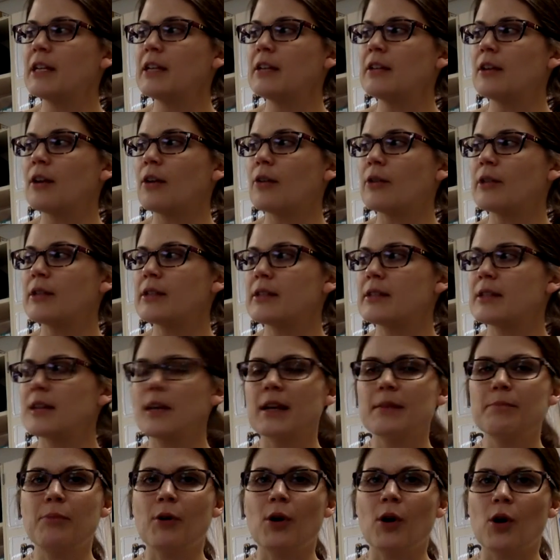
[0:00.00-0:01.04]
noticed
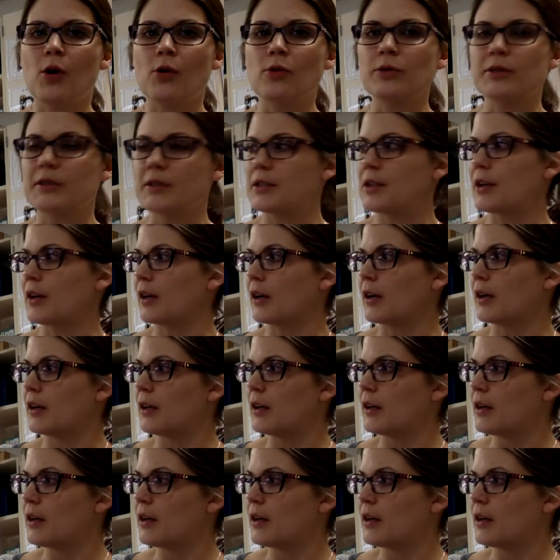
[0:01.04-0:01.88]
a poster.